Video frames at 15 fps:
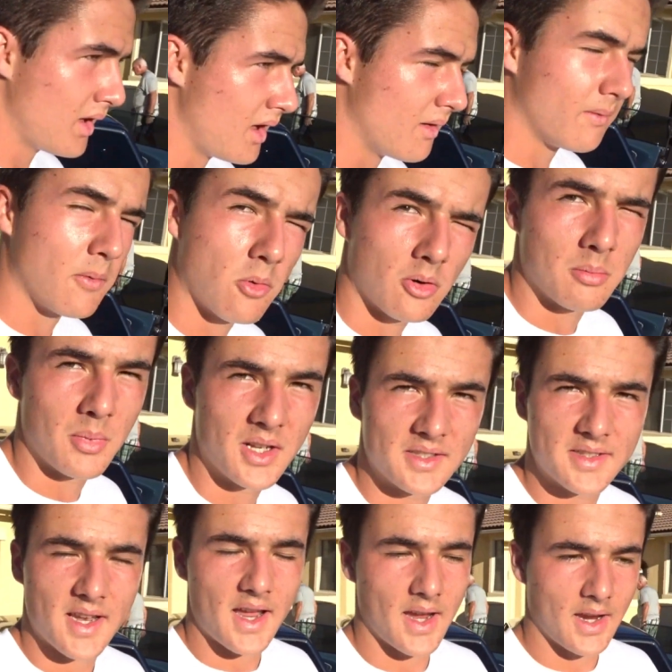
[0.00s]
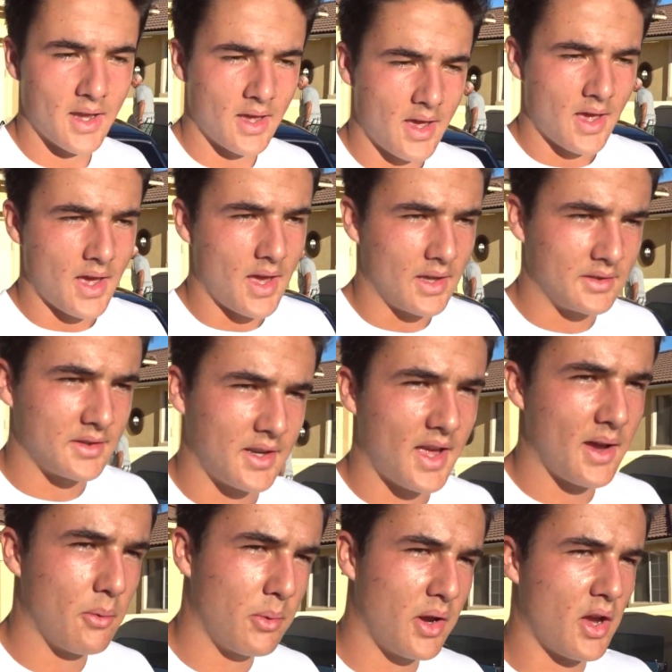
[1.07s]
Ford Mustang. And
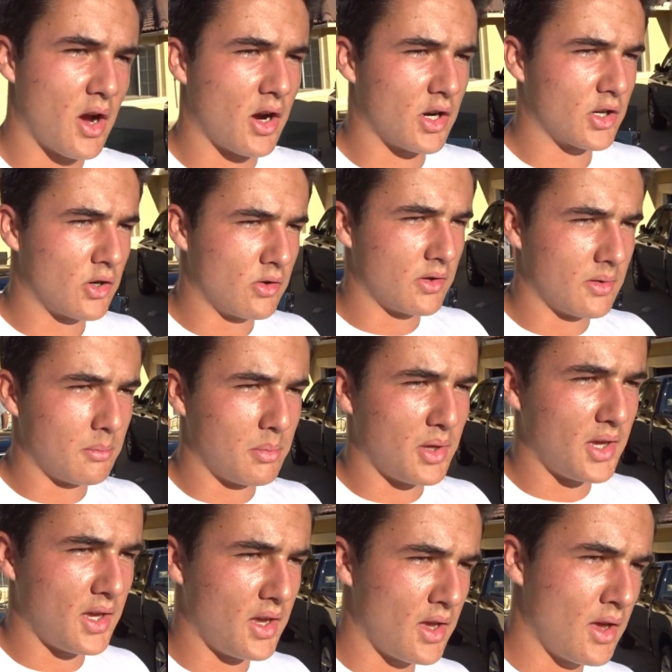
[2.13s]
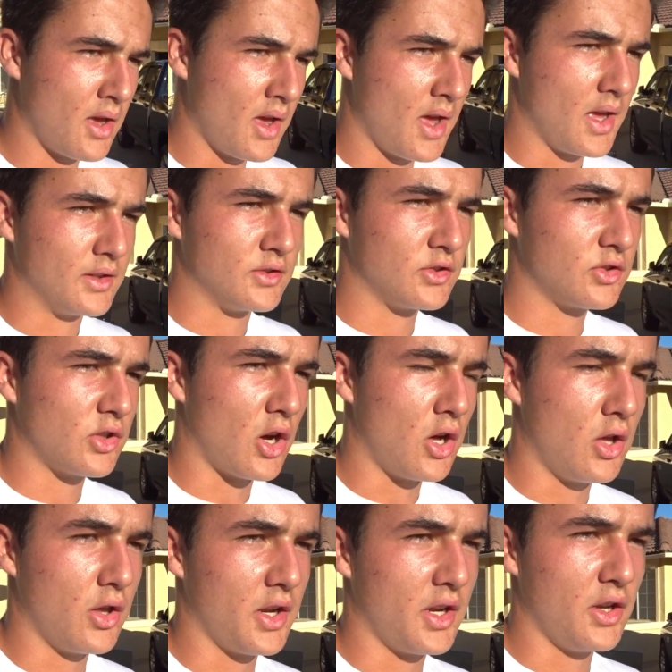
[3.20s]
today we are going to be
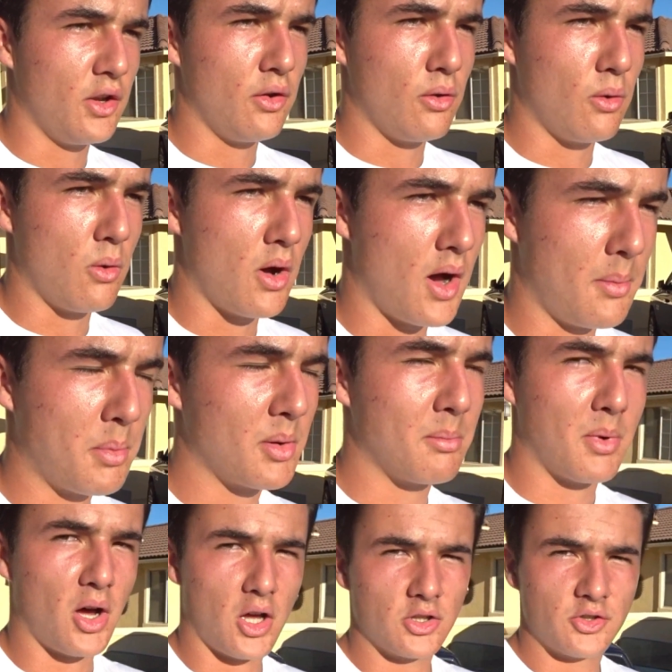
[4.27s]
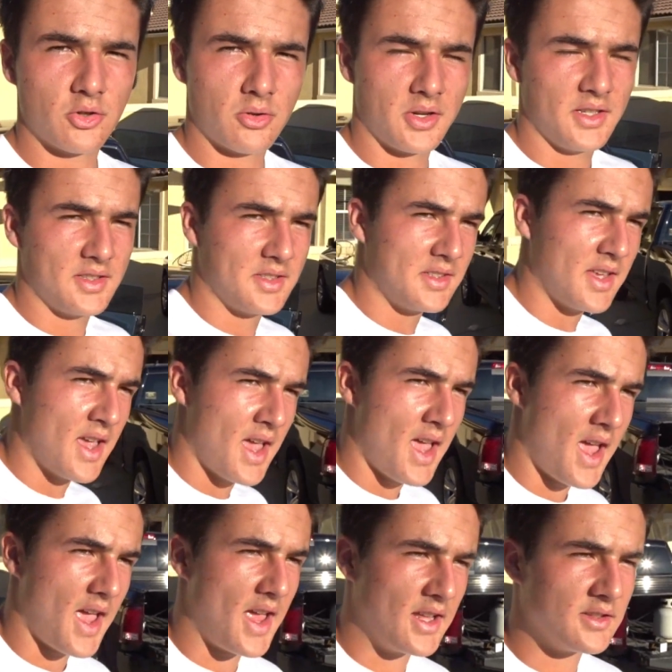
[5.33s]
installing new upper ball joints
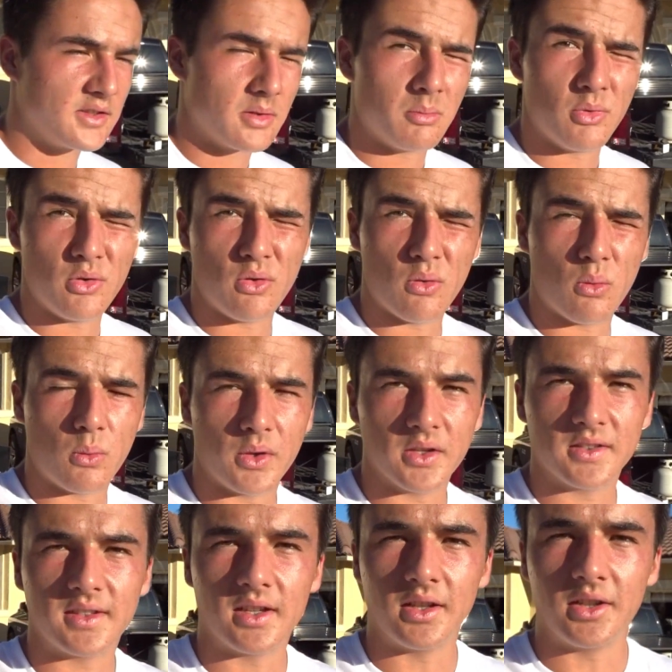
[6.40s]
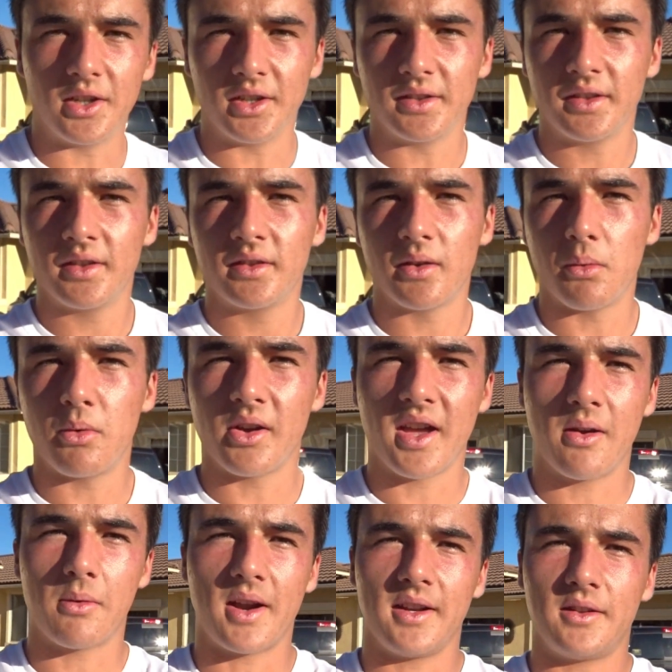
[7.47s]
and some new wheel cylinders. So we'll
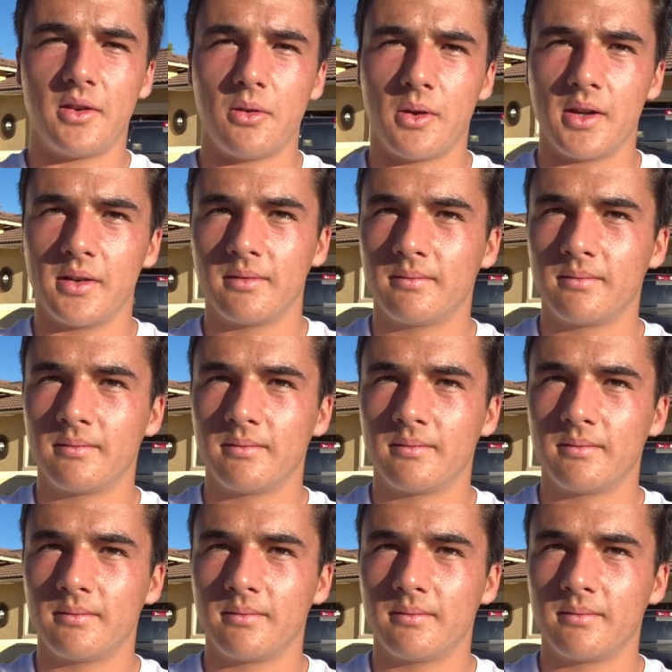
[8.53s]
get right to it.